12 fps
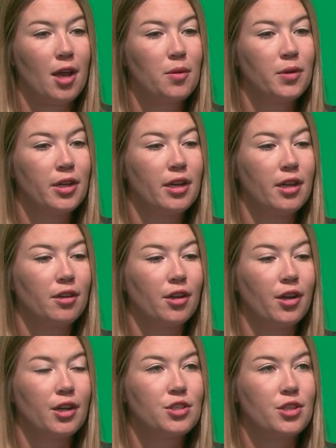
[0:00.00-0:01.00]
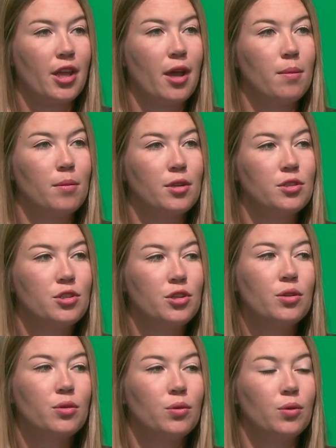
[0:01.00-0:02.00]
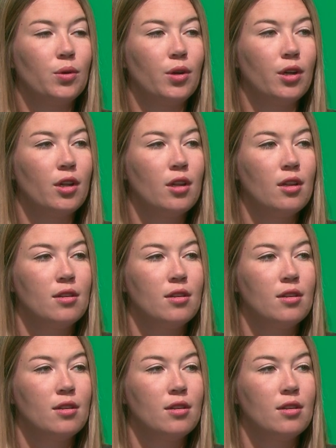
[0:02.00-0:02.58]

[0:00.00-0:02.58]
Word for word: I would encourage them to